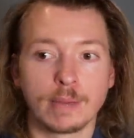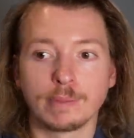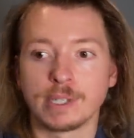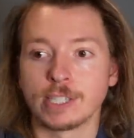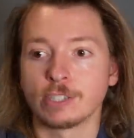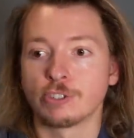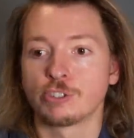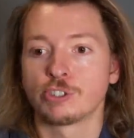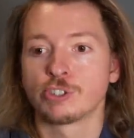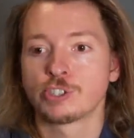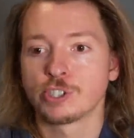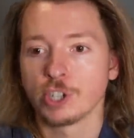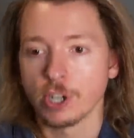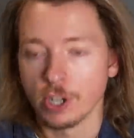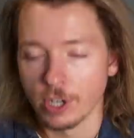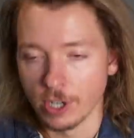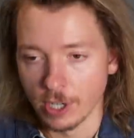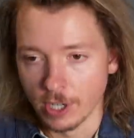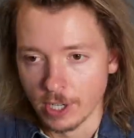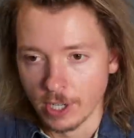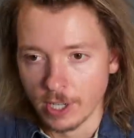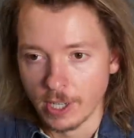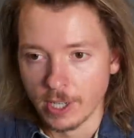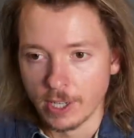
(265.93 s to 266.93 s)
I mean,
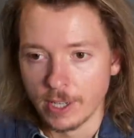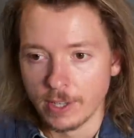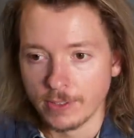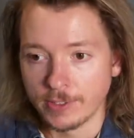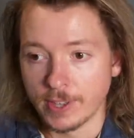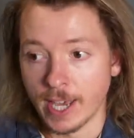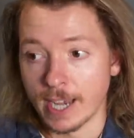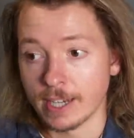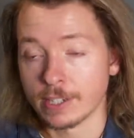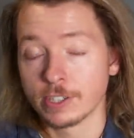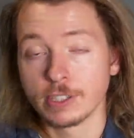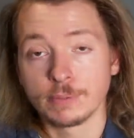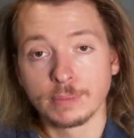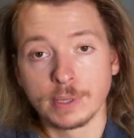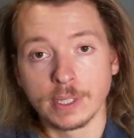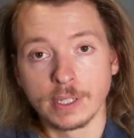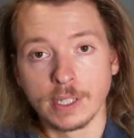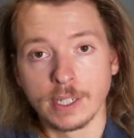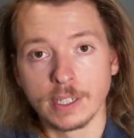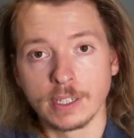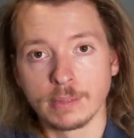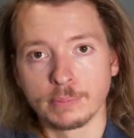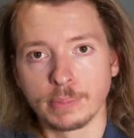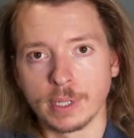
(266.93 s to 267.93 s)
sure, that could
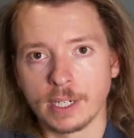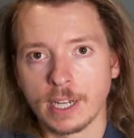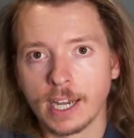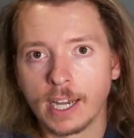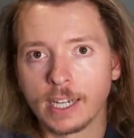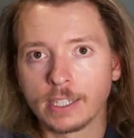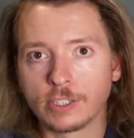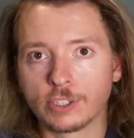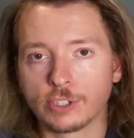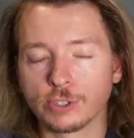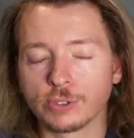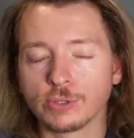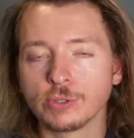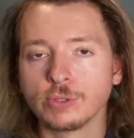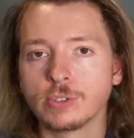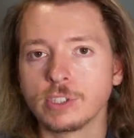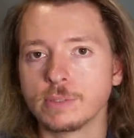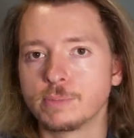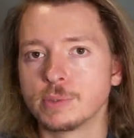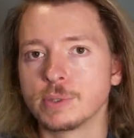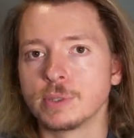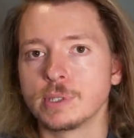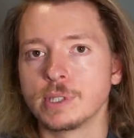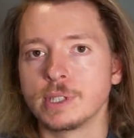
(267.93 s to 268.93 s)
be it. But I
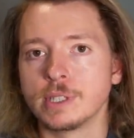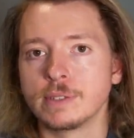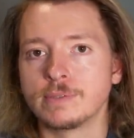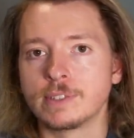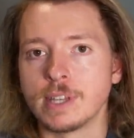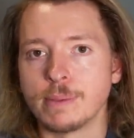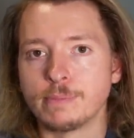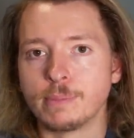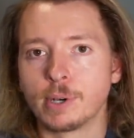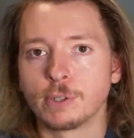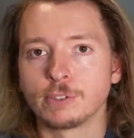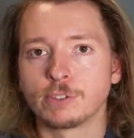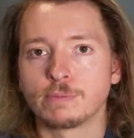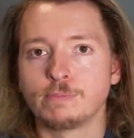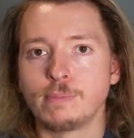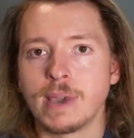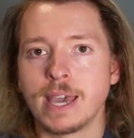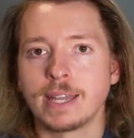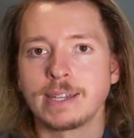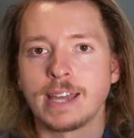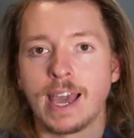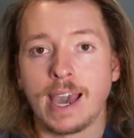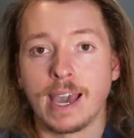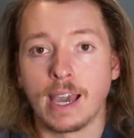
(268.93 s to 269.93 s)
truly believe that most
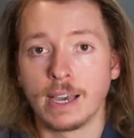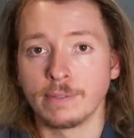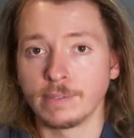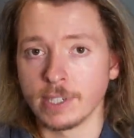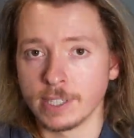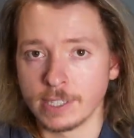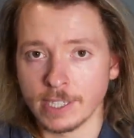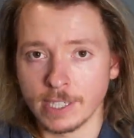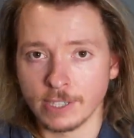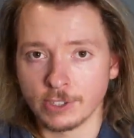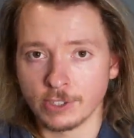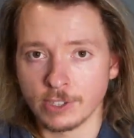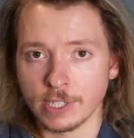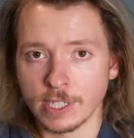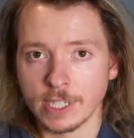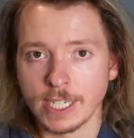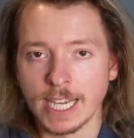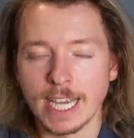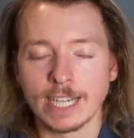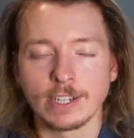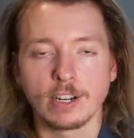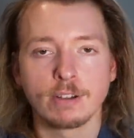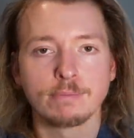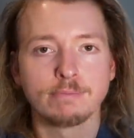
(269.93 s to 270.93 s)
men have
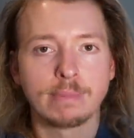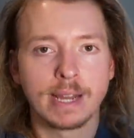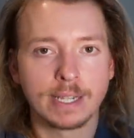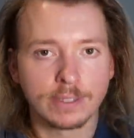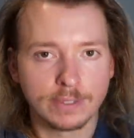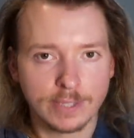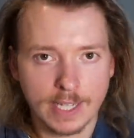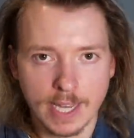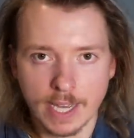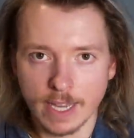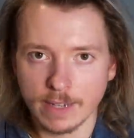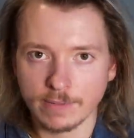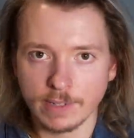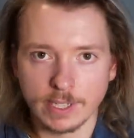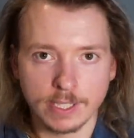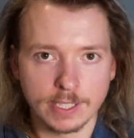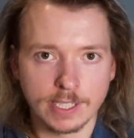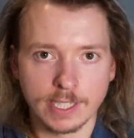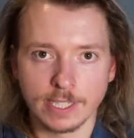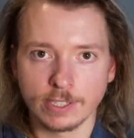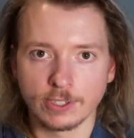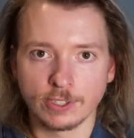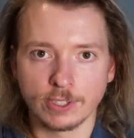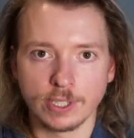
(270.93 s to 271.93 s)
ADHD and are meant to have
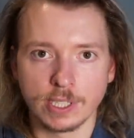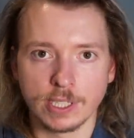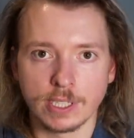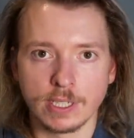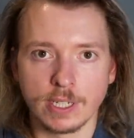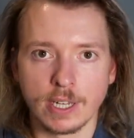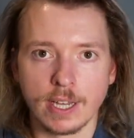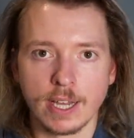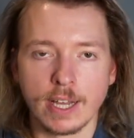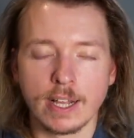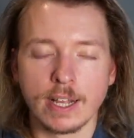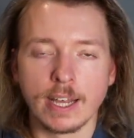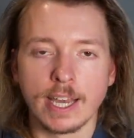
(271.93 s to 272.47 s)
ADHD.